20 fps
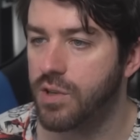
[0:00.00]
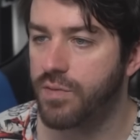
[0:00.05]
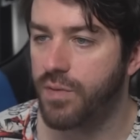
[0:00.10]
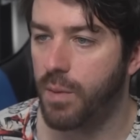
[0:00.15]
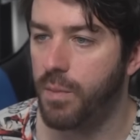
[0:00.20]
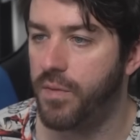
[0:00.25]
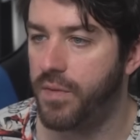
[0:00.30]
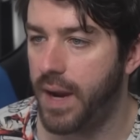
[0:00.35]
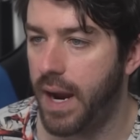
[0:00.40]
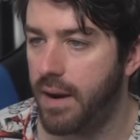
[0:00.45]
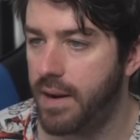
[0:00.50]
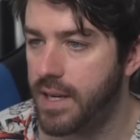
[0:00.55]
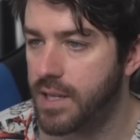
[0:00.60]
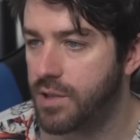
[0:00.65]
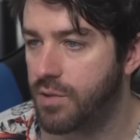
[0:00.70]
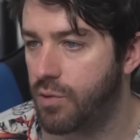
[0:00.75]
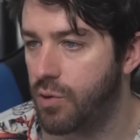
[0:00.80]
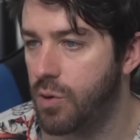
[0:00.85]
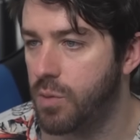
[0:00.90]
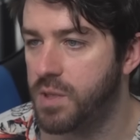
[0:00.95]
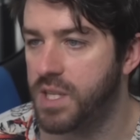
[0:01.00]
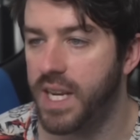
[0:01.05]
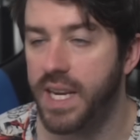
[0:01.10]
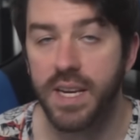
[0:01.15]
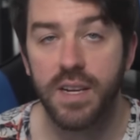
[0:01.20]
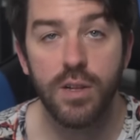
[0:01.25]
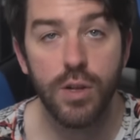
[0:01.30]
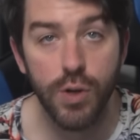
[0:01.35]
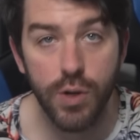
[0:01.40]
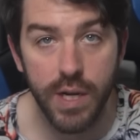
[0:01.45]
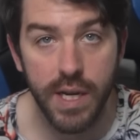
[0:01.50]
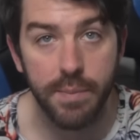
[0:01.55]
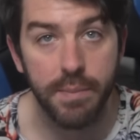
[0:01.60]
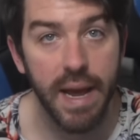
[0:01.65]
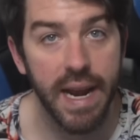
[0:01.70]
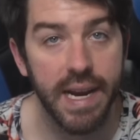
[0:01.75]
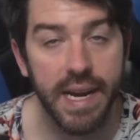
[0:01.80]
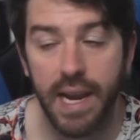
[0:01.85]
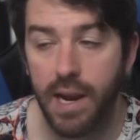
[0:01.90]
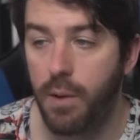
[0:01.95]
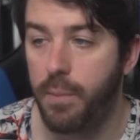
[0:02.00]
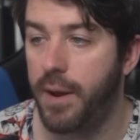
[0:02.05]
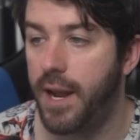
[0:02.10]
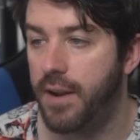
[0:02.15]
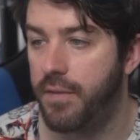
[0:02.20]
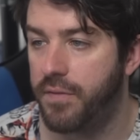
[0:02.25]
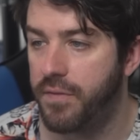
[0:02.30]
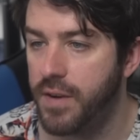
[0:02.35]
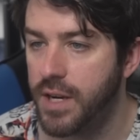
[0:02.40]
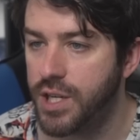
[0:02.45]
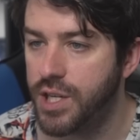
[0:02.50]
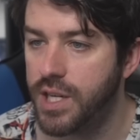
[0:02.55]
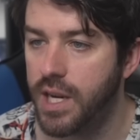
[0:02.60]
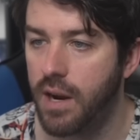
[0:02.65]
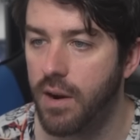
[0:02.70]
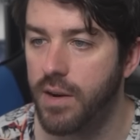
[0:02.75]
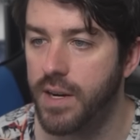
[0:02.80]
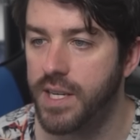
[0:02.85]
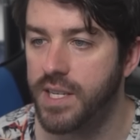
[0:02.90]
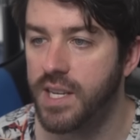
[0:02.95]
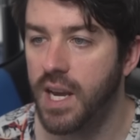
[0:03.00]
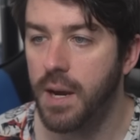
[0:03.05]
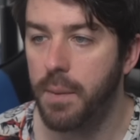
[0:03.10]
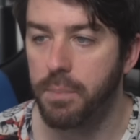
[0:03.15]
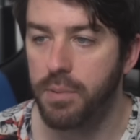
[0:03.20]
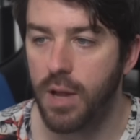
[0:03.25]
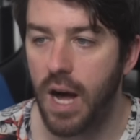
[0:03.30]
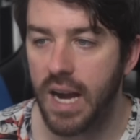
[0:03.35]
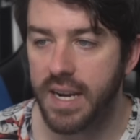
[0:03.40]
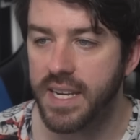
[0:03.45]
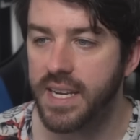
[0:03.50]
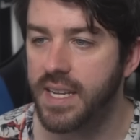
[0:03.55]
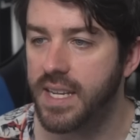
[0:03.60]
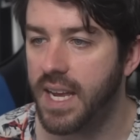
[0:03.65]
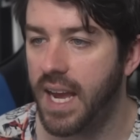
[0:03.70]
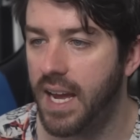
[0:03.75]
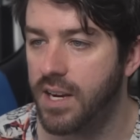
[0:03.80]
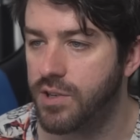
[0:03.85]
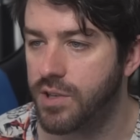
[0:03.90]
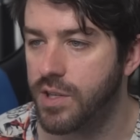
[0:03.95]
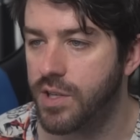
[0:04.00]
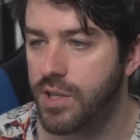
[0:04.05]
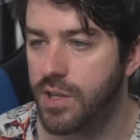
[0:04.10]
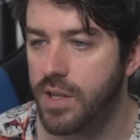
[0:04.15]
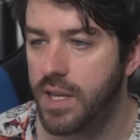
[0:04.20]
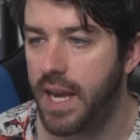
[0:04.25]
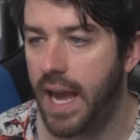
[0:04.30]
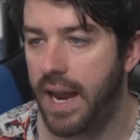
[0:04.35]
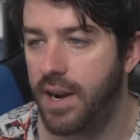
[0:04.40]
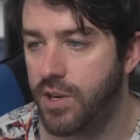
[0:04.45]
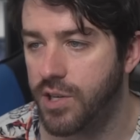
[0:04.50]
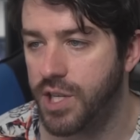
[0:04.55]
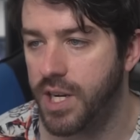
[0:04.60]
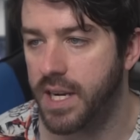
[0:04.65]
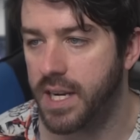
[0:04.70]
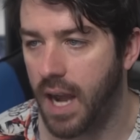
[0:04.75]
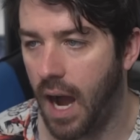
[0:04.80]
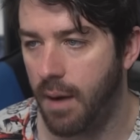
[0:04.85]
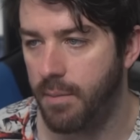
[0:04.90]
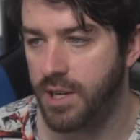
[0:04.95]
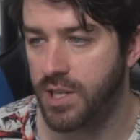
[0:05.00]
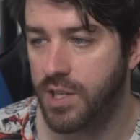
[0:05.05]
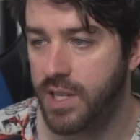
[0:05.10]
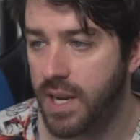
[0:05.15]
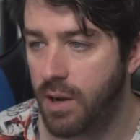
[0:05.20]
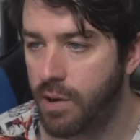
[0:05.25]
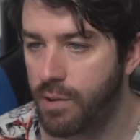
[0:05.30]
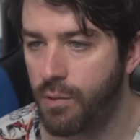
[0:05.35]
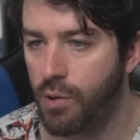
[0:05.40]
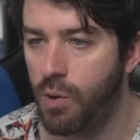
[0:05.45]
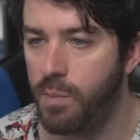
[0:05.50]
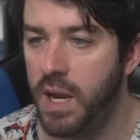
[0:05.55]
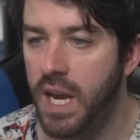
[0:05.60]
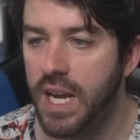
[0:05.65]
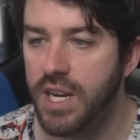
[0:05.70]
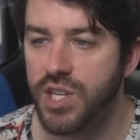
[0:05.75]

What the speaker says: from various groups, including Medicare beneficiaries, blocking the entrance to the Energy and Commerce hearing room,